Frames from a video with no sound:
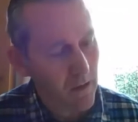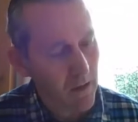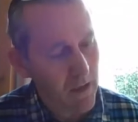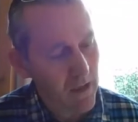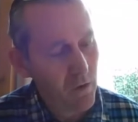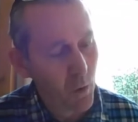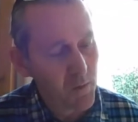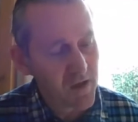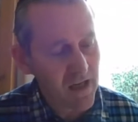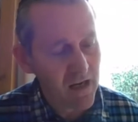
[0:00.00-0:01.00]

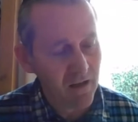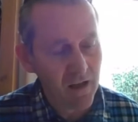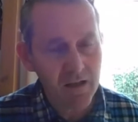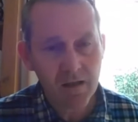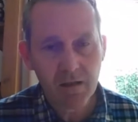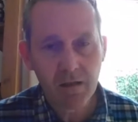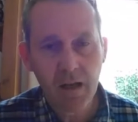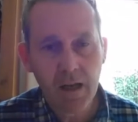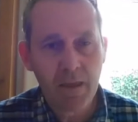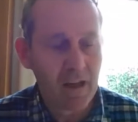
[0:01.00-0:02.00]
Notwithstanding this,
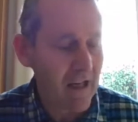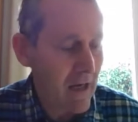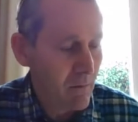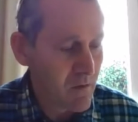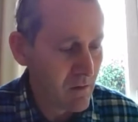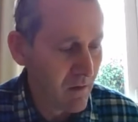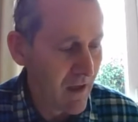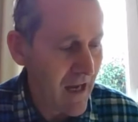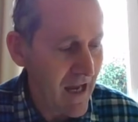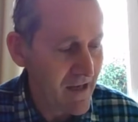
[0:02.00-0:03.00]
the council
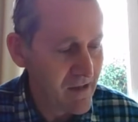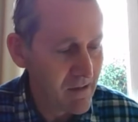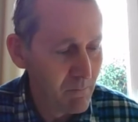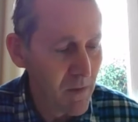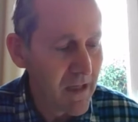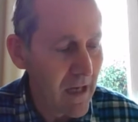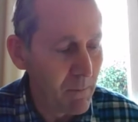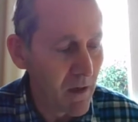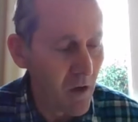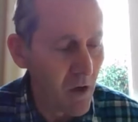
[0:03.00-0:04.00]
has been
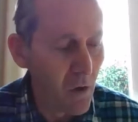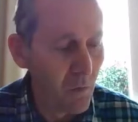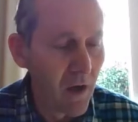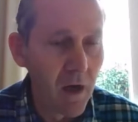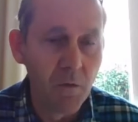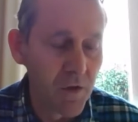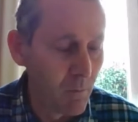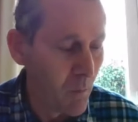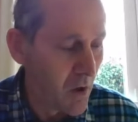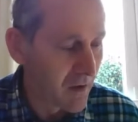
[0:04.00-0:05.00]
keeping an eye on the
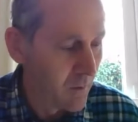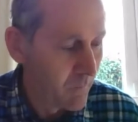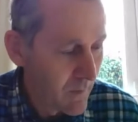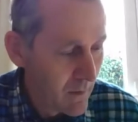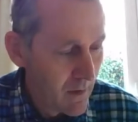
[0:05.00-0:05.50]
London model